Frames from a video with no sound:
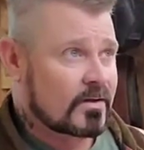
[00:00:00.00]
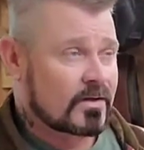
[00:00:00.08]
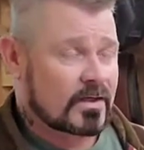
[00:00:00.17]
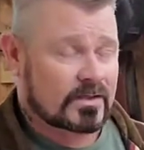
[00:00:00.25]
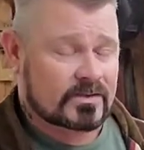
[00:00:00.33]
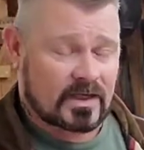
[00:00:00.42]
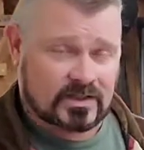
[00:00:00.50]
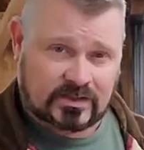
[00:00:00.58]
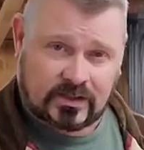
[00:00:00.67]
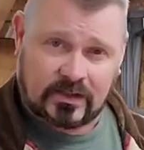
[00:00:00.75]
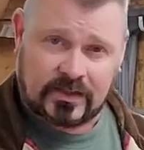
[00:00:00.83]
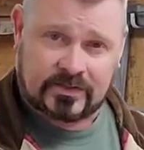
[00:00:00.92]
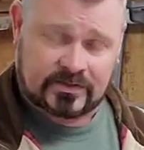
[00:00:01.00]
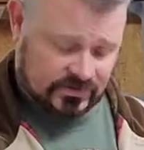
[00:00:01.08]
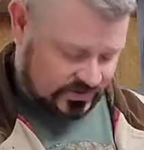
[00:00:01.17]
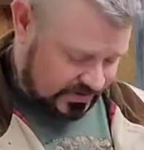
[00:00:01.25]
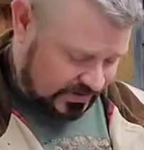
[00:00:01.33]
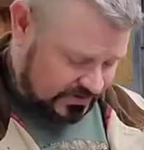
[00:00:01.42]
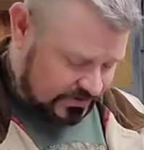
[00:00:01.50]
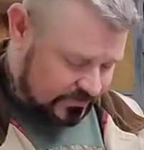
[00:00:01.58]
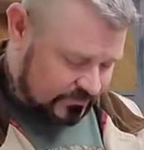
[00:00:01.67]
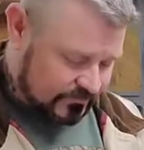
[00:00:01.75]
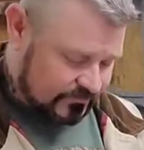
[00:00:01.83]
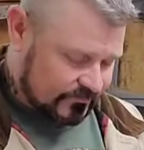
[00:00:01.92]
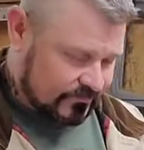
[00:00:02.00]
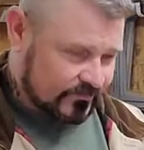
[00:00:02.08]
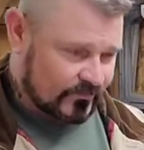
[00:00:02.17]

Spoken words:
a dust collection system,